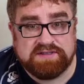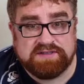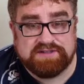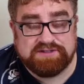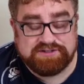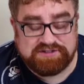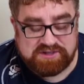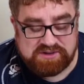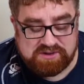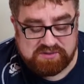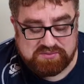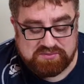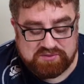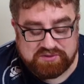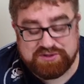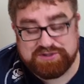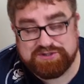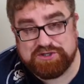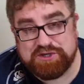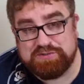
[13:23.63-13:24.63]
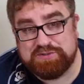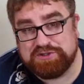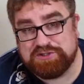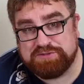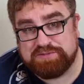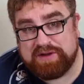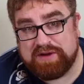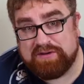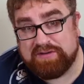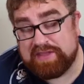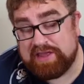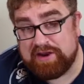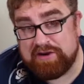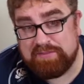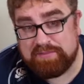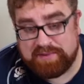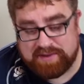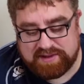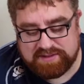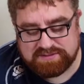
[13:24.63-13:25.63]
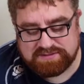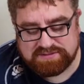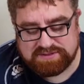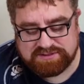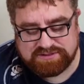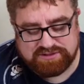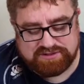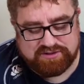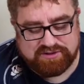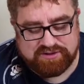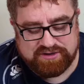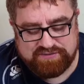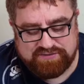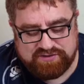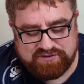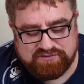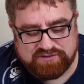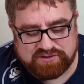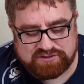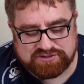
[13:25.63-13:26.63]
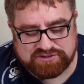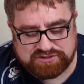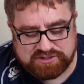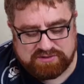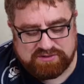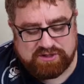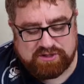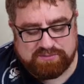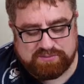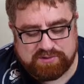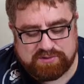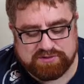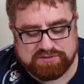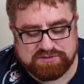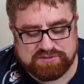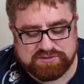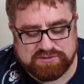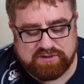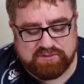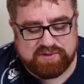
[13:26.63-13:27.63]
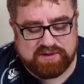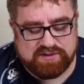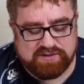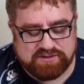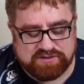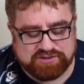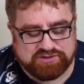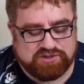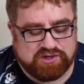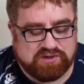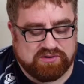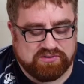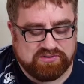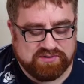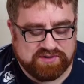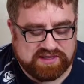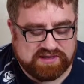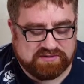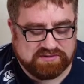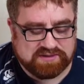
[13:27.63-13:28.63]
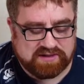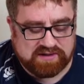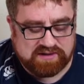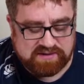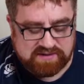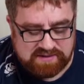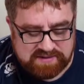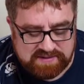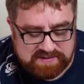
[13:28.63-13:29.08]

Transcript: So I won't worry too much about their impact, because if you've got so little board control with Eldar,